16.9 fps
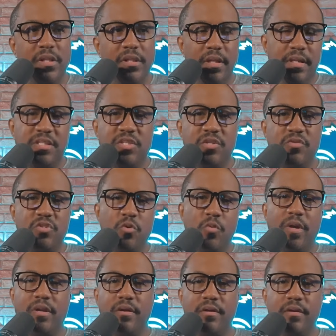we look to
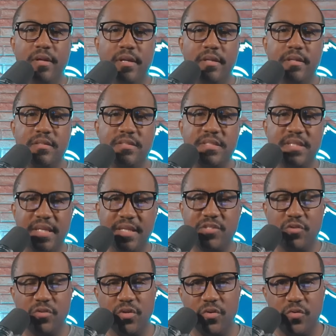Twitter to
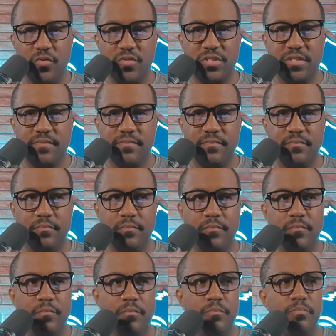get your news.
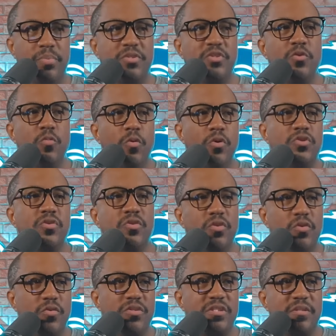But you want
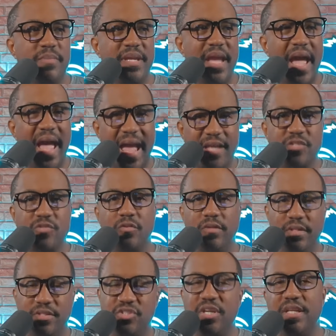your news to be
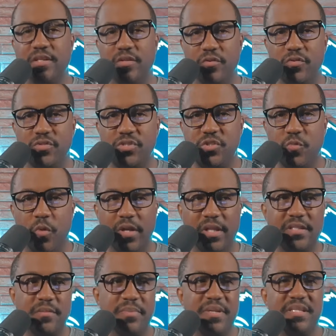actual legit news. You
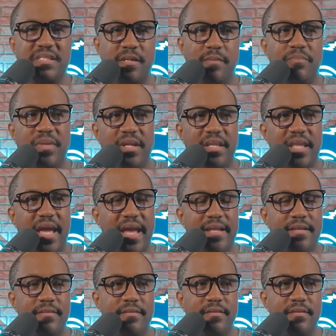want it to be something
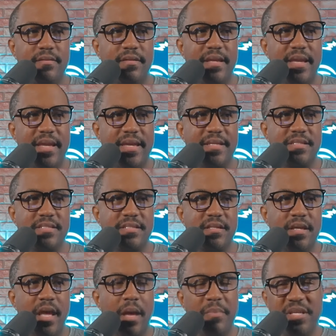that
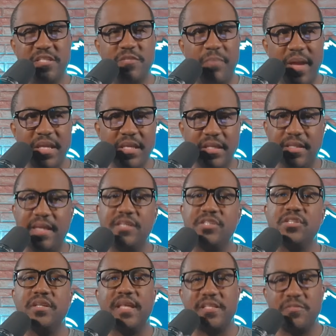is, I mean,
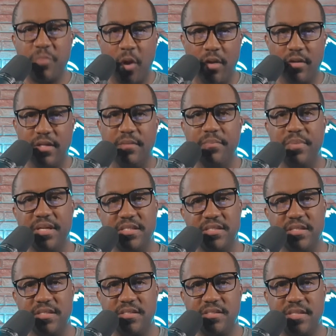speculation, that's part of the
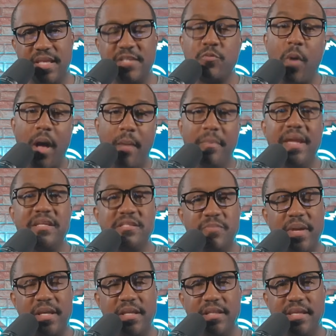business. That's why I
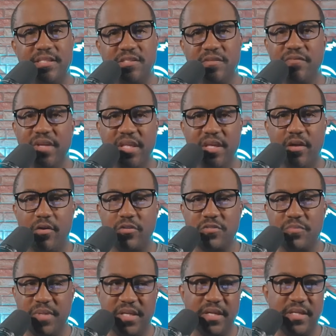make speculation
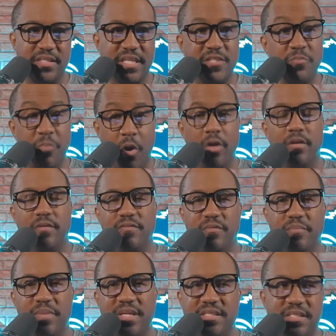videos, because it's part
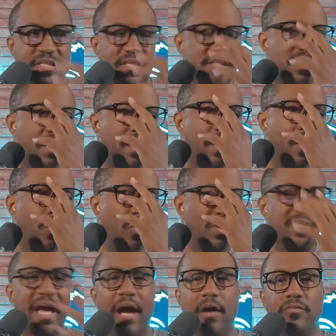of the business.
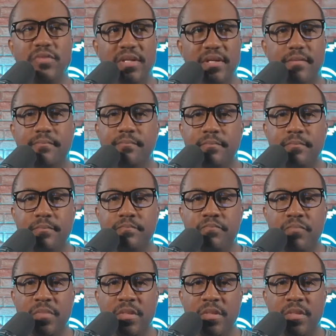Without them,